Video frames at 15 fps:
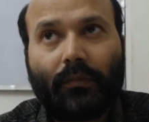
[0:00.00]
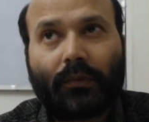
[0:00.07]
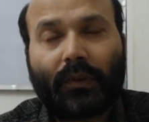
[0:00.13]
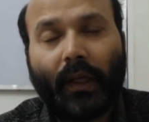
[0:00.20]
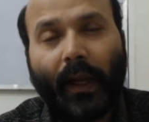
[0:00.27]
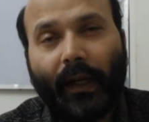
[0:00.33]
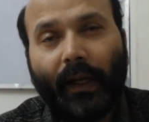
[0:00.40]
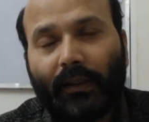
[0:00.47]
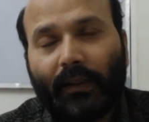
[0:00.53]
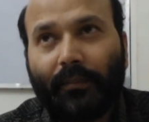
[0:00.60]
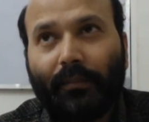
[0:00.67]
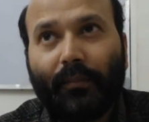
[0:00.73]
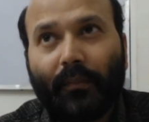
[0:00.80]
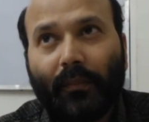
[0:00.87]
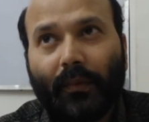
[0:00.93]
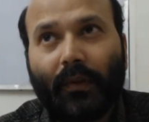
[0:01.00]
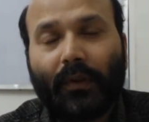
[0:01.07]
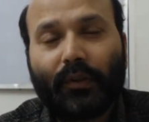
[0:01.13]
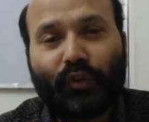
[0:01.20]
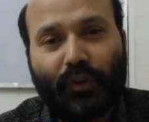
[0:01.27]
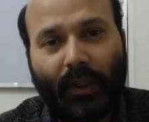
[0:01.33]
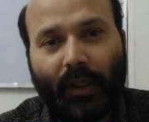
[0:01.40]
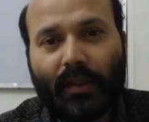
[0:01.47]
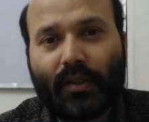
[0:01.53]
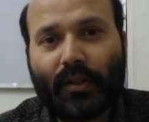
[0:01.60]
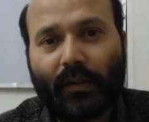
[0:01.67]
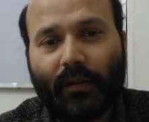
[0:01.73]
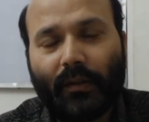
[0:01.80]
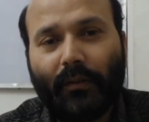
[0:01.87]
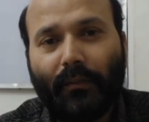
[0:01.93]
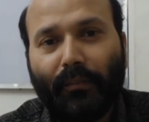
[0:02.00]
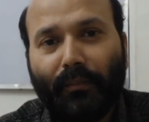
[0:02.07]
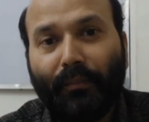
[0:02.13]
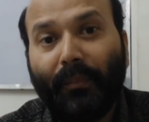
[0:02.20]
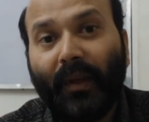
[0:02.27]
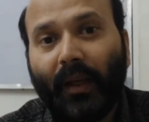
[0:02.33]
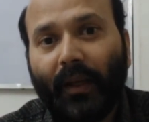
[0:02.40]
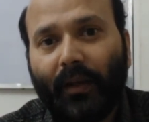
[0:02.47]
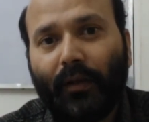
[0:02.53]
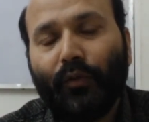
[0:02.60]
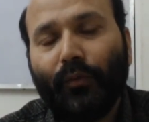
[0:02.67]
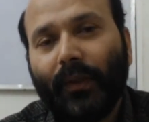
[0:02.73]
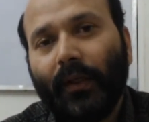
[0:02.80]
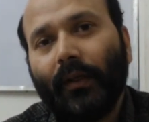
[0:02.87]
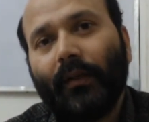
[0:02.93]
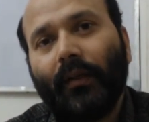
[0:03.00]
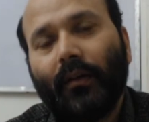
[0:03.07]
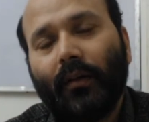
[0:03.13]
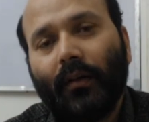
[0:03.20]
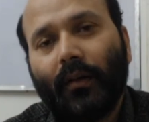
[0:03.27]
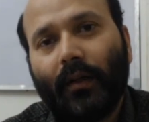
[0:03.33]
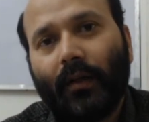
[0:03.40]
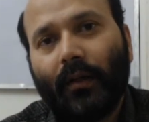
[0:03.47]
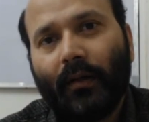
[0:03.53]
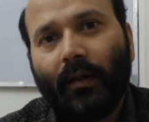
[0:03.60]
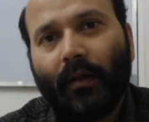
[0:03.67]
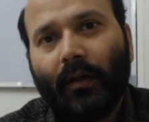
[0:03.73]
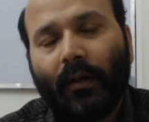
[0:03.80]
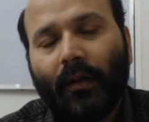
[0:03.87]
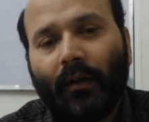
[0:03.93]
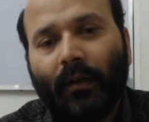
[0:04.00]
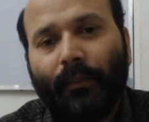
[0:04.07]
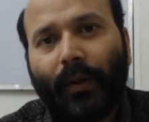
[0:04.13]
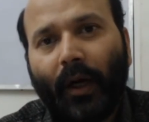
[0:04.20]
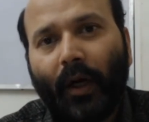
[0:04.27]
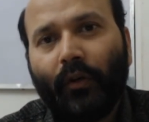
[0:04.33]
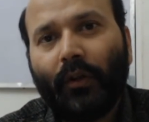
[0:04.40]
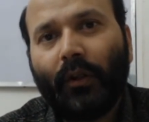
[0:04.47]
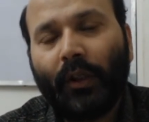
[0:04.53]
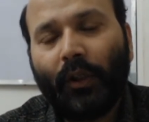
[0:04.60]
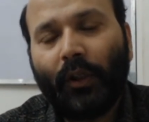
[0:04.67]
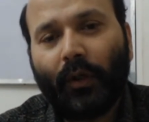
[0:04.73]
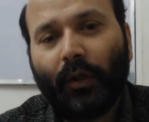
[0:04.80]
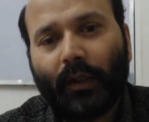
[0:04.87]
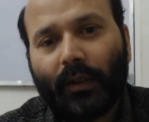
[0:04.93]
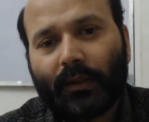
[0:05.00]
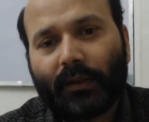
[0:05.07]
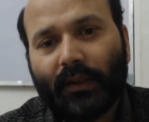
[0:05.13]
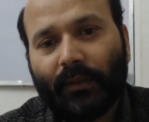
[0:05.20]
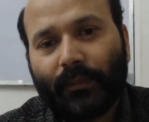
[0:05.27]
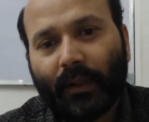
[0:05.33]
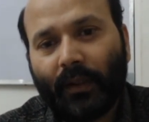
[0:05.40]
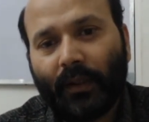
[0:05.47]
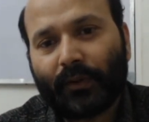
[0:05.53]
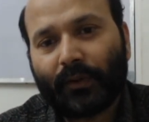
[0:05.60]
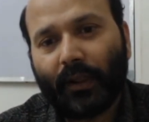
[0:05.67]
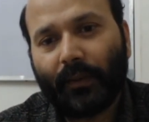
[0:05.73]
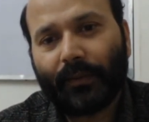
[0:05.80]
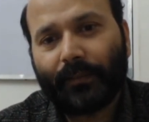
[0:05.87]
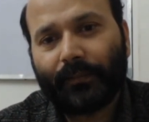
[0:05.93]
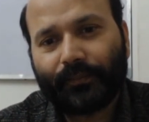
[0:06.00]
slight change may you will found in your terms in terms of